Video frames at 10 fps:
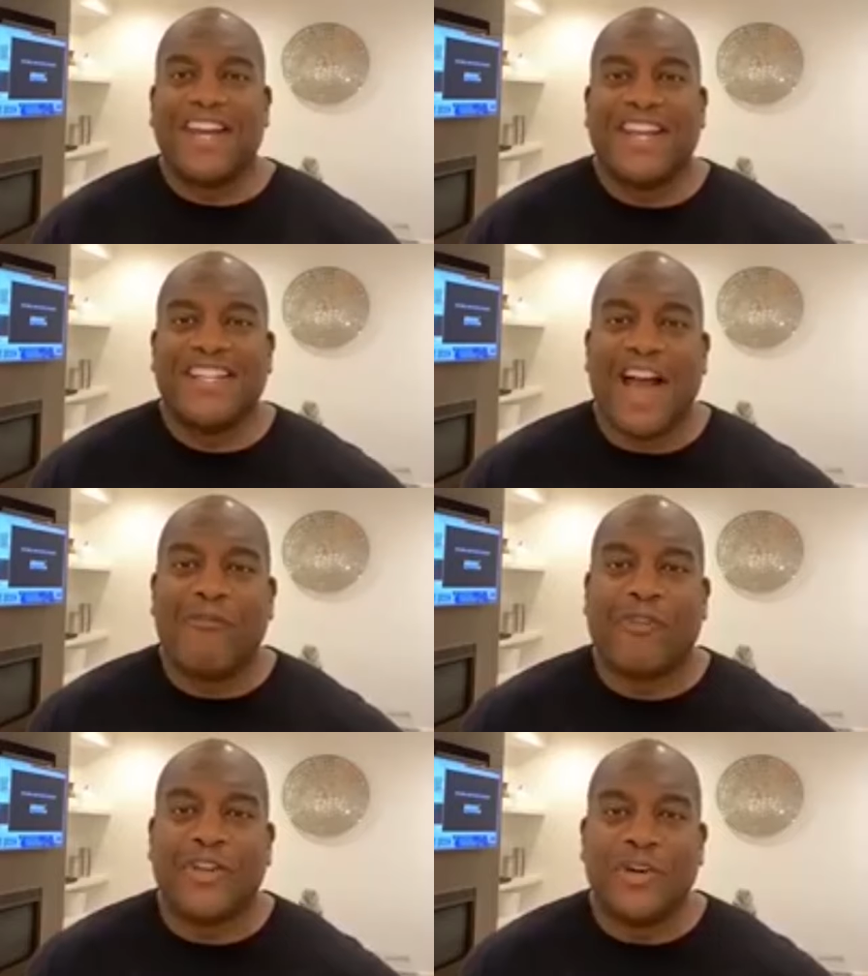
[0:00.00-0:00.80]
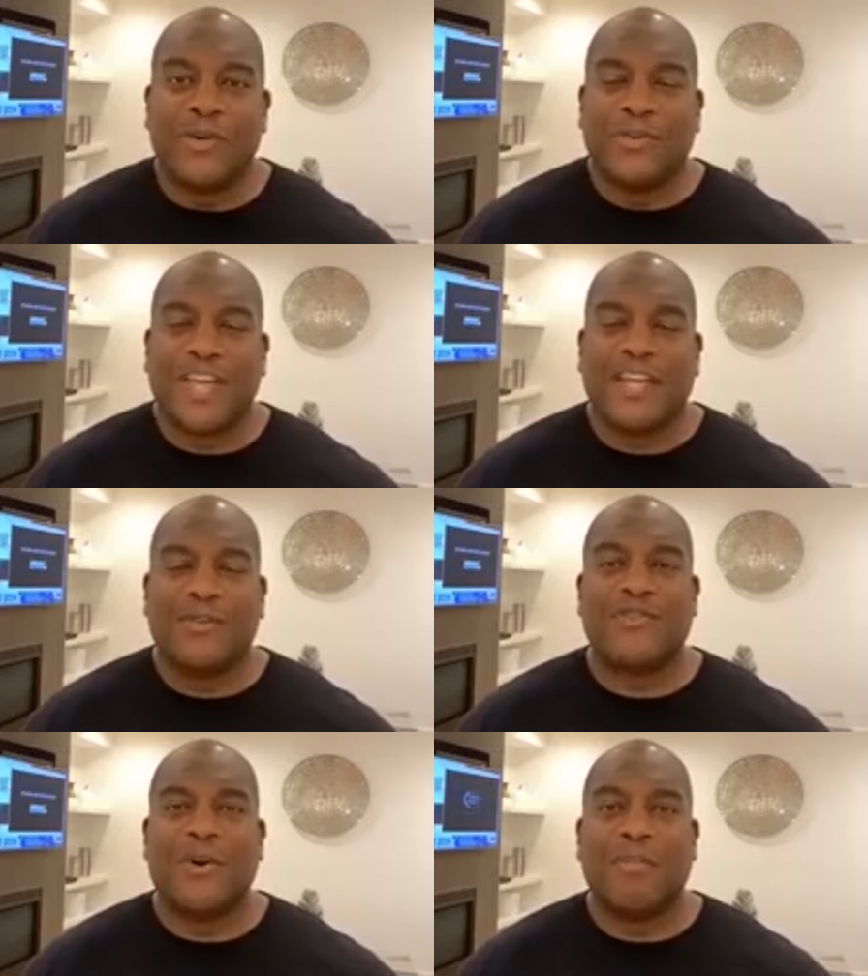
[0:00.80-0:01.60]
Any time for you. Thank you
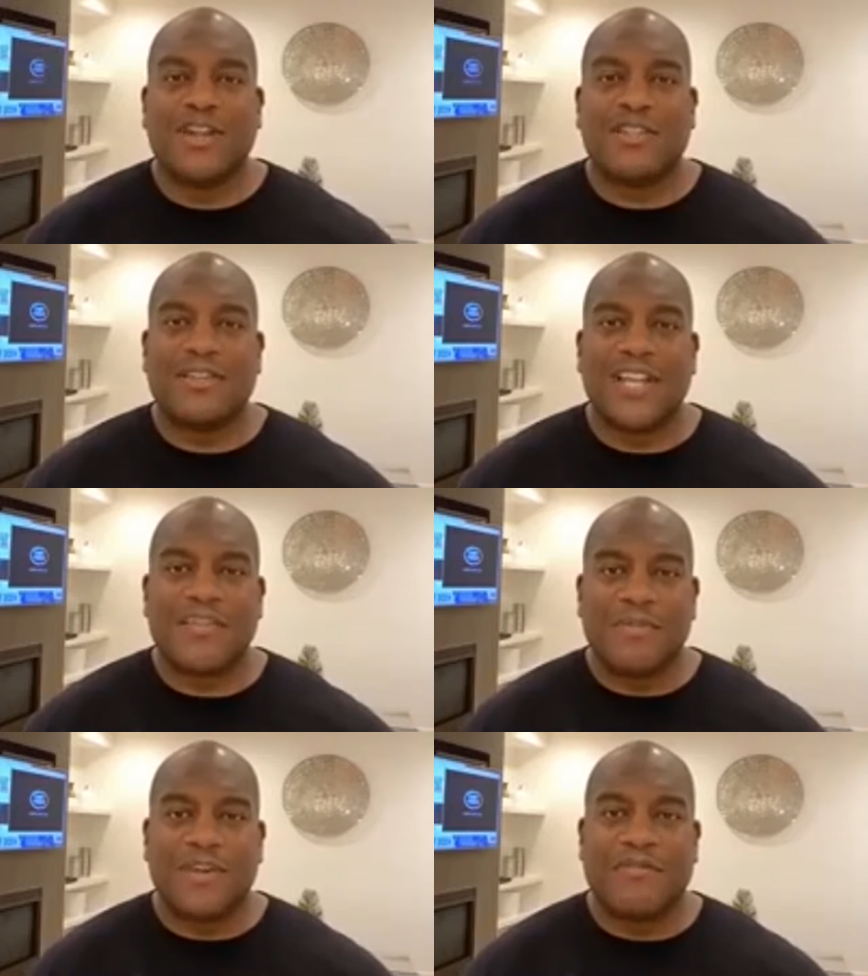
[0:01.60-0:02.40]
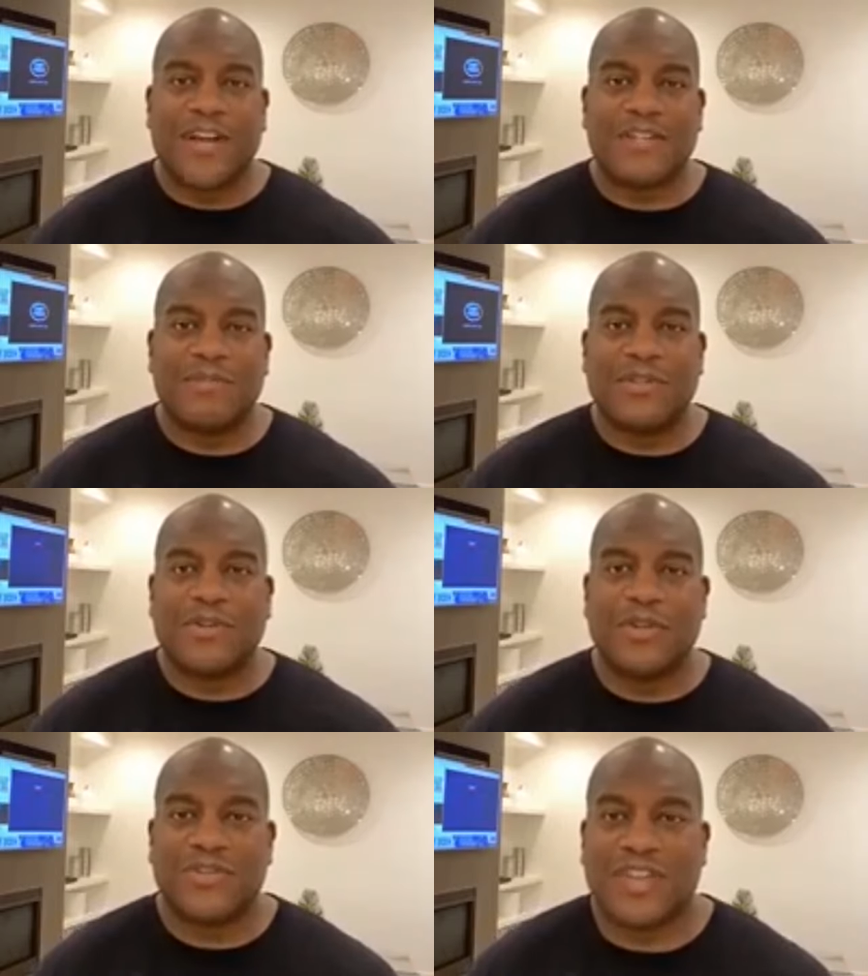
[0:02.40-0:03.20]
so much, like and it. thank you for being flexible
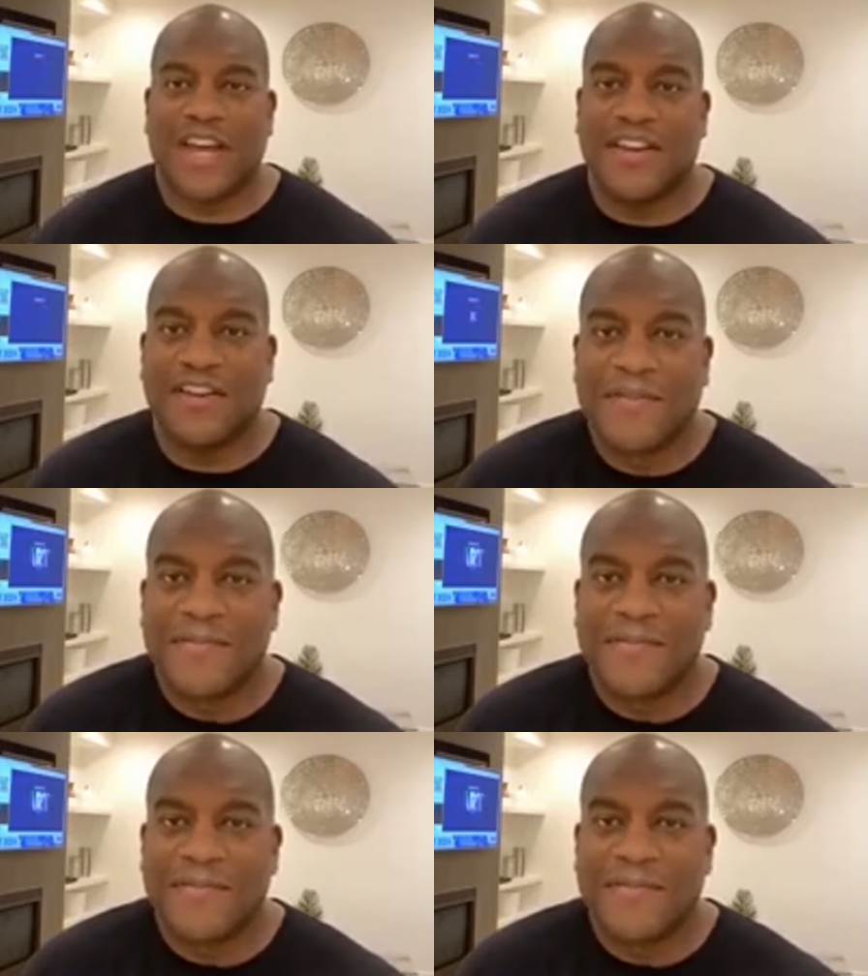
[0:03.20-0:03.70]
too in your schedule.